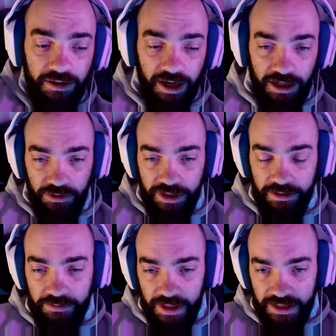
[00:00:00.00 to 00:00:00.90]
Catalunya,
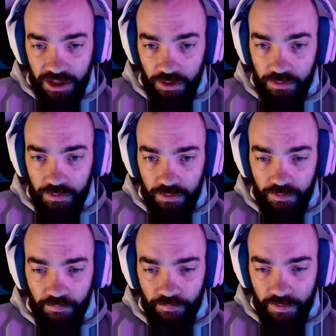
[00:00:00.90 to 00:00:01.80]
let's go.
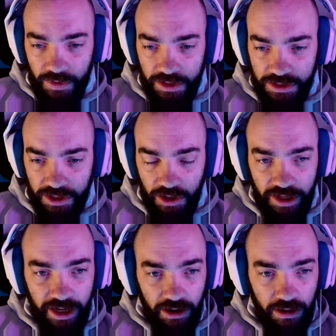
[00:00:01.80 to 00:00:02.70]
Start
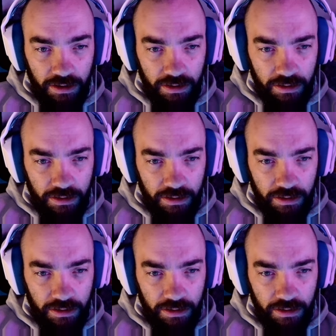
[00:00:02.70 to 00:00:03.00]
here.